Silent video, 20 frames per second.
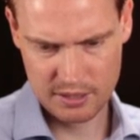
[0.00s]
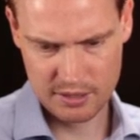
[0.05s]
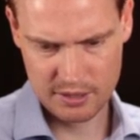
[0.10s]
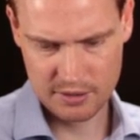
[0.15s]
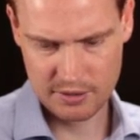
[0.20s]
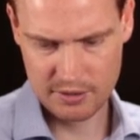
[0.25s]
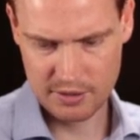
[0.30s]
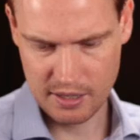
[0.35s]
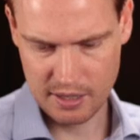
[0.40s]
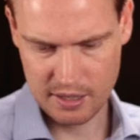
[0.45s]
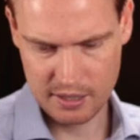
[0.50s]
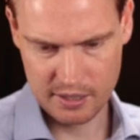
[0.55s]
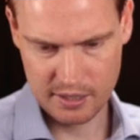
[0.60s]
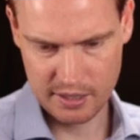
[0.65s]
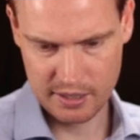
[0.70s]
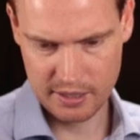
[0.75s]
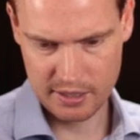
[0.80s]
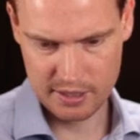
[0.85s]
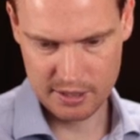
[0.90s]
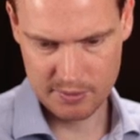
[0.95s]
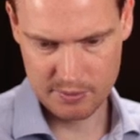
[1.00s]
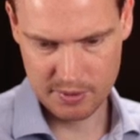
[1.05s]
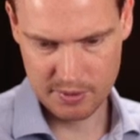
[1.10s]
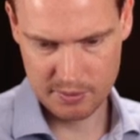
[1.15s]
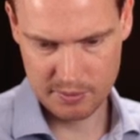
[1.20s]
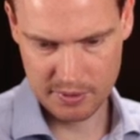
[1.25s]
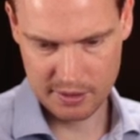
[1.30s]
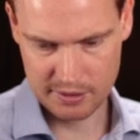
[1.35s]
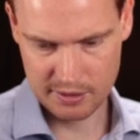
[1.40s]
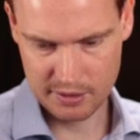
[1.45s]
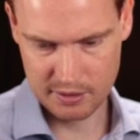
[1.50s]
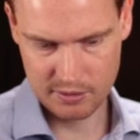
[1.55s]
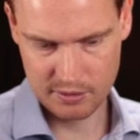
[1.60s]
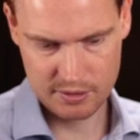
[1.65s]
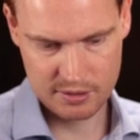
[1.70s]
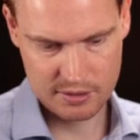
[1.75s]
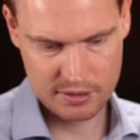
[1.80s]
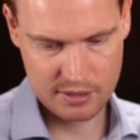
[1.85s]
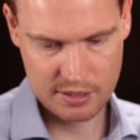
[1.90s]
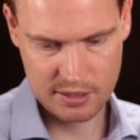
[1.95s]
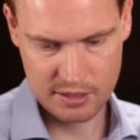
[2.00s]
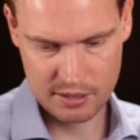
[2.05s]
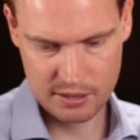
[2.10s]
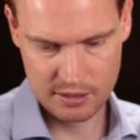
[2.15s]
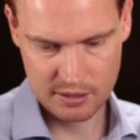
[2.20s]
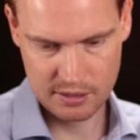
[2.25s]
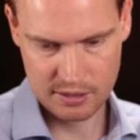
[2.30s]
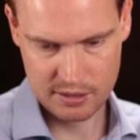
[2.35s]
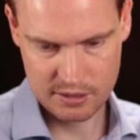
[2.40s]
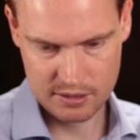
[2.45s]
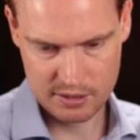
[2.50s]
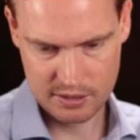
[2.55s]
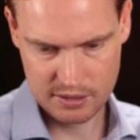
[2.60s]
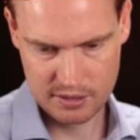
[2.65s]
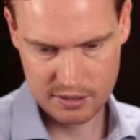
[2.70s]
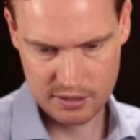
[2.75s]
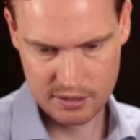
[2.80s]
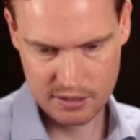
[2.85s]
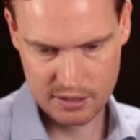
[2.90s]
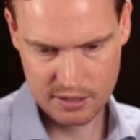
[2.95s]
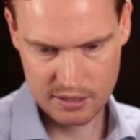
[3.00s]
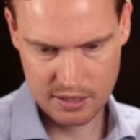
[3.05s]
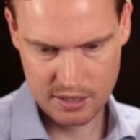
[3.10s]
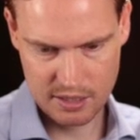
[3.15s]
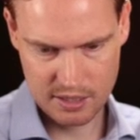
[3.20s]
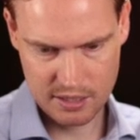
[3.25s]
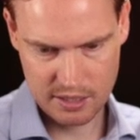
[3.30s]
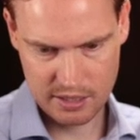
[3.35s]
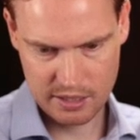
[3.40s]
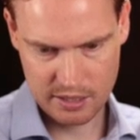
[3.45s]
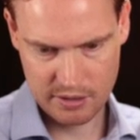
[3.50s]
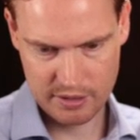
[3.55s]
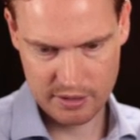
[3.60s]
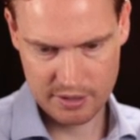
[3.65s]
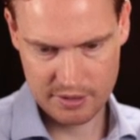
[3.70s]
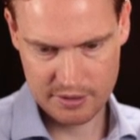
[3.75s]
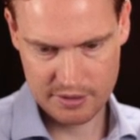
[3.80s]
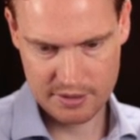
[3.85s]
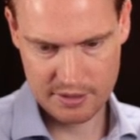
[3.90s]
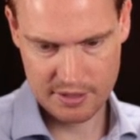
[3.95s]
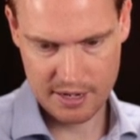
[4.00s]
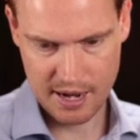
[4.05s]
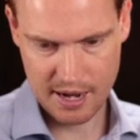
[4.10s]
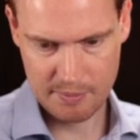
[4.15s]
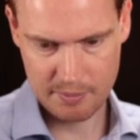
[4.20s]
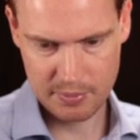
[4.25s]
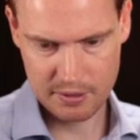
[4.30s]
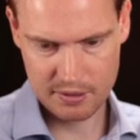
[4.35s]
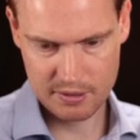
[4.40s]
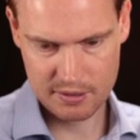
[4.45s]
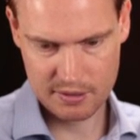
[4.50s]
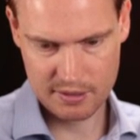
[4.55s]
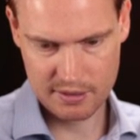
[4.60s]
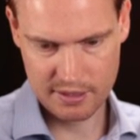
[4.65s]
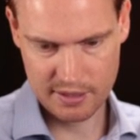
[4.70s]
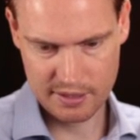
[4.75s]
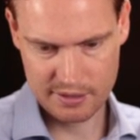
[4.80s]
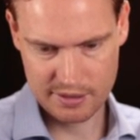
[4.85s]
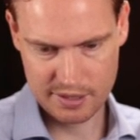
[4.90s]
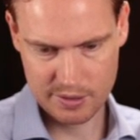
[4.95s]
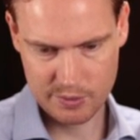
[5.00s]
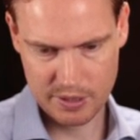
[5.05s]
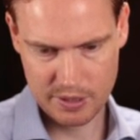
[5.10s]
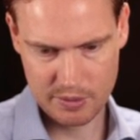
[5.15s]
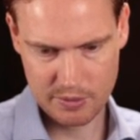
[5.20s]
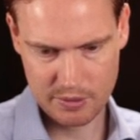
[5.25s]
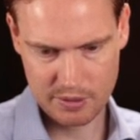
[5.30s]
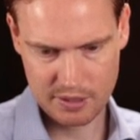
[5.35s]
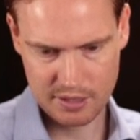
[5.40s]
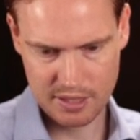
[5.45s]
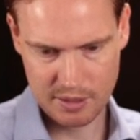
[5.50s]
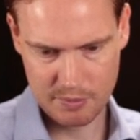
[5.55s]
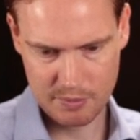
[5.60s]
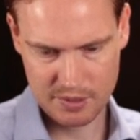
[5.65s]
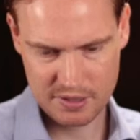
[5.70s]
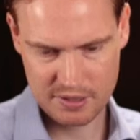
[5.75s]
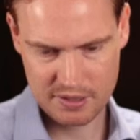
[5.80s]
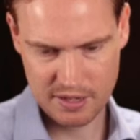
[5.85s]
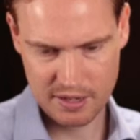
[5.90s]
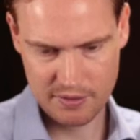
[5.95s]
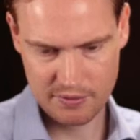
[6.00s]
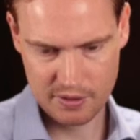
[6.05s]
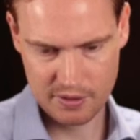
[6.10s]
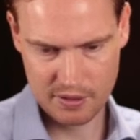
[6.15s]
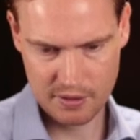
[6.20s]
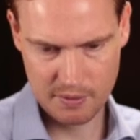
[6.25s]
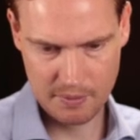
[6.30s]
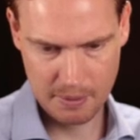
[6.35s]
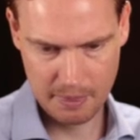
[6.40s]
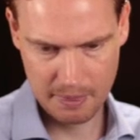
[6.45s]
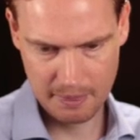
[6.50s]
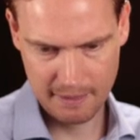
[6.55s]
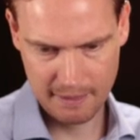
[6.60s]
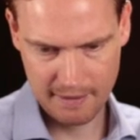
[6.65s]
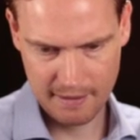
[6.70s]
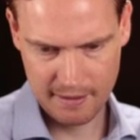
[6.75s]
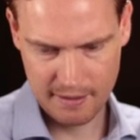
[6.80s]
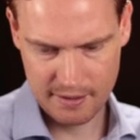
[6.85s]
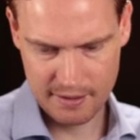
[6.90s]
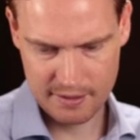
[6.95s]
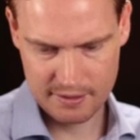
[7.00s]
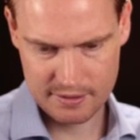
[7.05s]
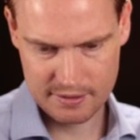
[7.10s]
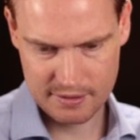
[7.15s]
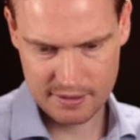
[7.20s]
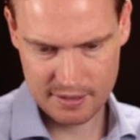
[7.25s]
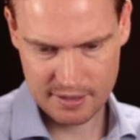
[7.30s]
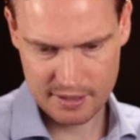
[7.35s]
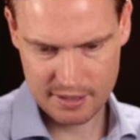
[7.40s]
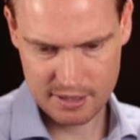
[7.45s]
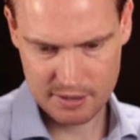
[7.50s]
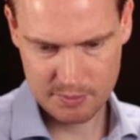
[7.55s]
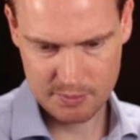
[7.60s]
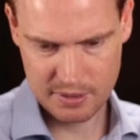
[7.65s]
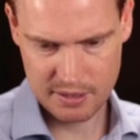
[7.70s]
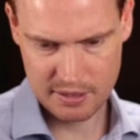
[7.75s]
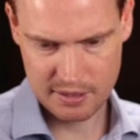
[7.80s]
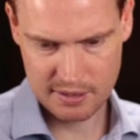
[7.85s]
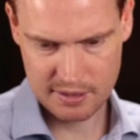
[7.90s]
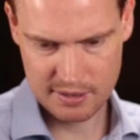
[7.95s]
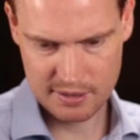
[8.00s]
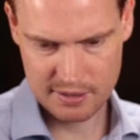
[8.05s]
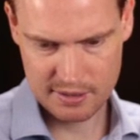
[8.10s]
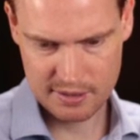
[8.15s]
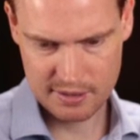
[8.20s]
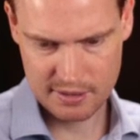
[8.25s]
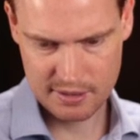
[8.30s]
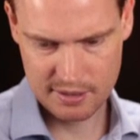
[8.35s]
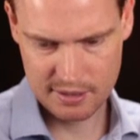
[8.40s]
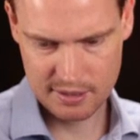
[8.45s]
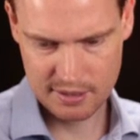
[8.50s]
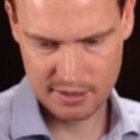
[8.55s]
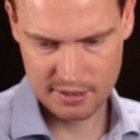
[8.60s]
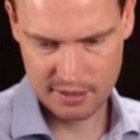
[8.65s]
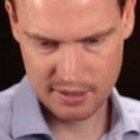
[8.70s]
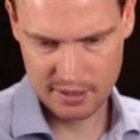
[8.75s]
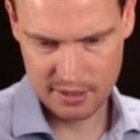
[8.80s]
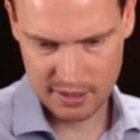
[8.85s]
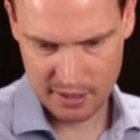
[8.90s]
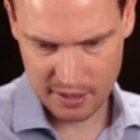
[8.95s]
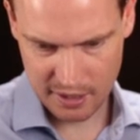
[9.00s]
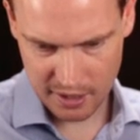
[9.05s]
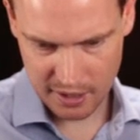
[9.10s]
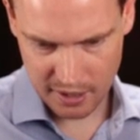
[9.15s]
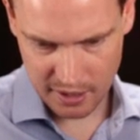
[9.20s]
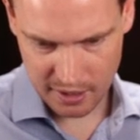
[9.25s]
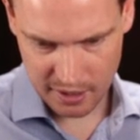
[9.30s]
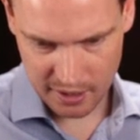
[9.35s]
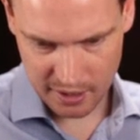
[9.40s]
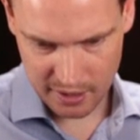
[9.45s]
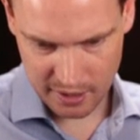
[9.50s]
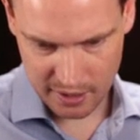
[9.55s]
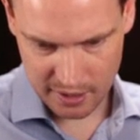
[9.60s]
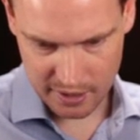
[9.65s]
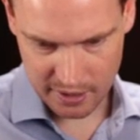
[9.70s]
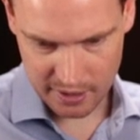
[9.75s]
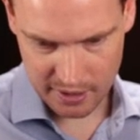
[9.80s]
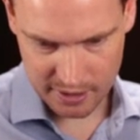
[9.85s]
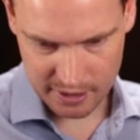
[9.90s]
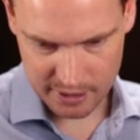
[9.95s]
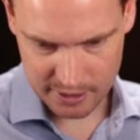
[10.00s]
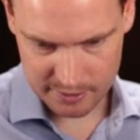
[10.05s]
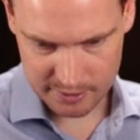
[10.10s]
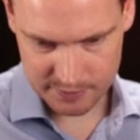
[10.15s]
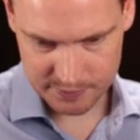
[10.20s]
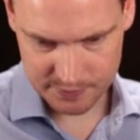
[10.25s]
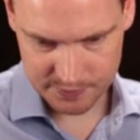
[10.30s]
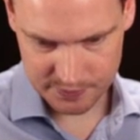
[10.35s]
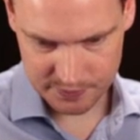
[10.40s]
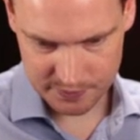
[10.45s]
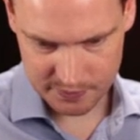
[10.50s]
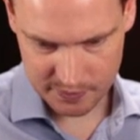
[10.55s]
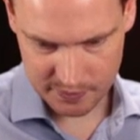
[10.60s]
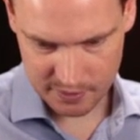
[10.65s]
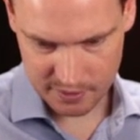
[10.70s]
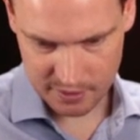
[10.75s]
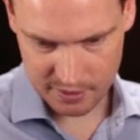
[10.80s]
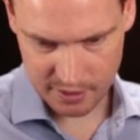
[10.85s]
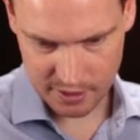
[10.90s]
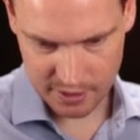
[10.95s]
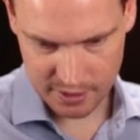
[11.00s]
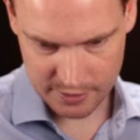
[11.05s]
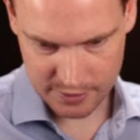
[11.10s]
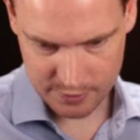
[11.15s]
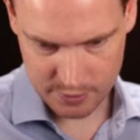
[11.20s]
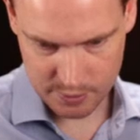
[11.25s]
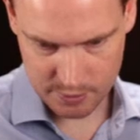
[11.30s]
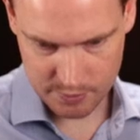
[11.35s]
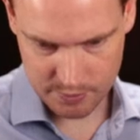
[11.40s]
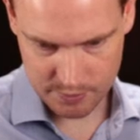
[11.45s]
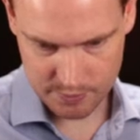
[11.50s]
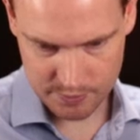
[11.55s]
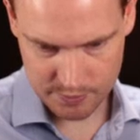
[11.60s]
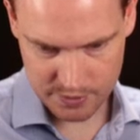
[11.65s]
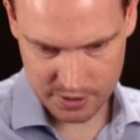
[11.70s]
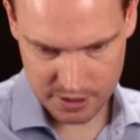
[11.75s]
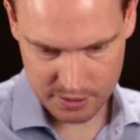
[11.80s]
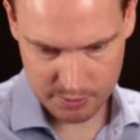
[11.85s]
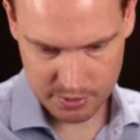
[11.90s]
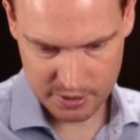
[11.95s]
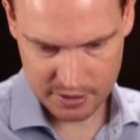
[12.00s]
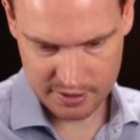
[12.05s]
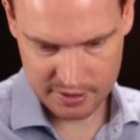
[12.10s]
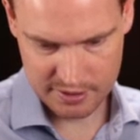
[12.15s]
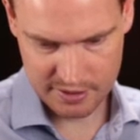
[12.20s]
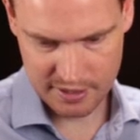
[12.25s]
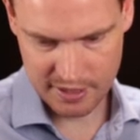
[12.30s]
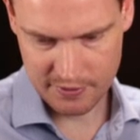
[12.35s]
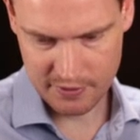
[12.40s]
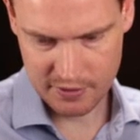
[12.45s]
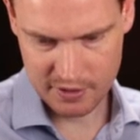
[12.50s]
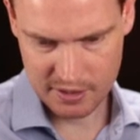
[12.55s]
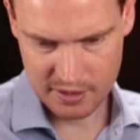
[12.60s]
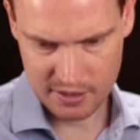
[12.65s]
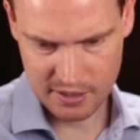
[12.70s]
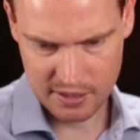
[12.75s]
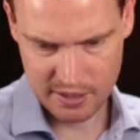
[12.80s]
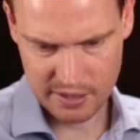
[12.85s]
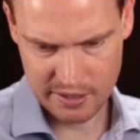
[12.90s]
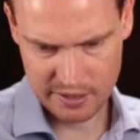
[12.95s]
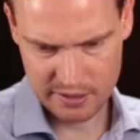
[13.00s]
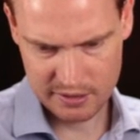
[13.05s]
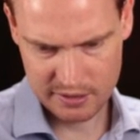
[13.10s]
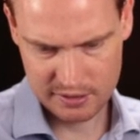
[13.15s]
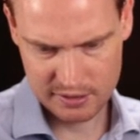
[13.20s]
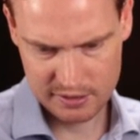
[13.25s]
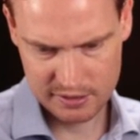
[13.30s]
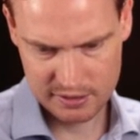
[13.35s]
do that again. Let's bring back the last 10 lines. Great, you see Apple is there, so we want number 7. So SP list, and if you just put a 7 in there,